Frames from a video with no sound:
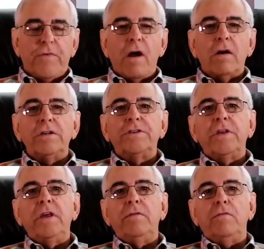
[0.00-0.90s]
far as
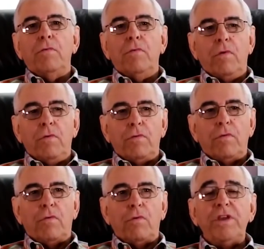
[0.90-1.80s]
the
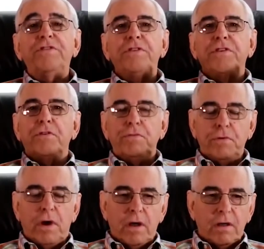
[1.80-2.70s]
reason
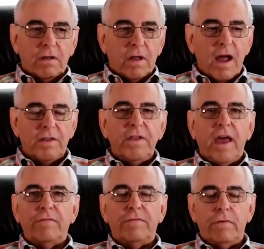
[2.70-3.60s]
to
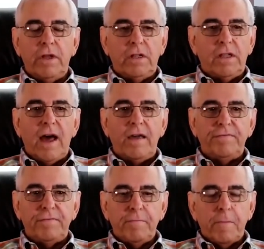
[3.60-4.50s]
contact Verita
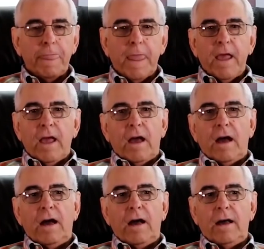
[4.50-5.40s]
Life,
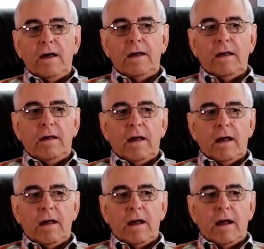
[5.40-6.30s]

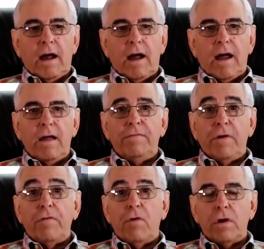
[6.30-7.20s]
I,
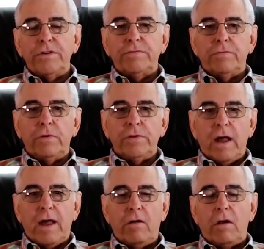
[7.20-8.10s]
of course,
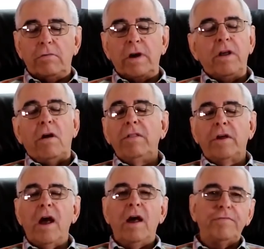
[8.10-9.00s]
had already all
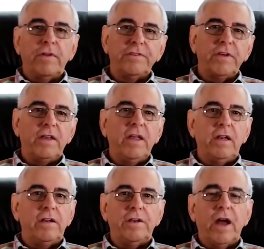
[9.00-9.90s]
the confidence I
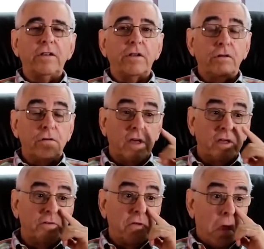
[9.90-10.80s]
needed in Dr.
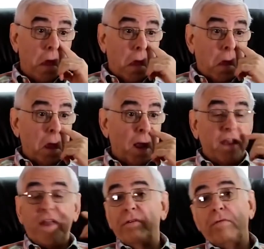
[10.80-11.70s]
Gunez, and
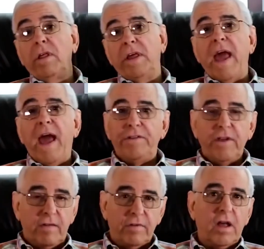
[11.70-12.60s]
I never really had
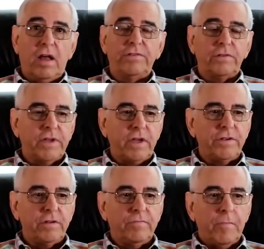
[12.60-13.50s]
to have a
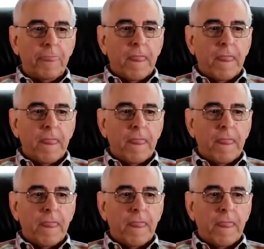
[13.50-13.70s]
consultation.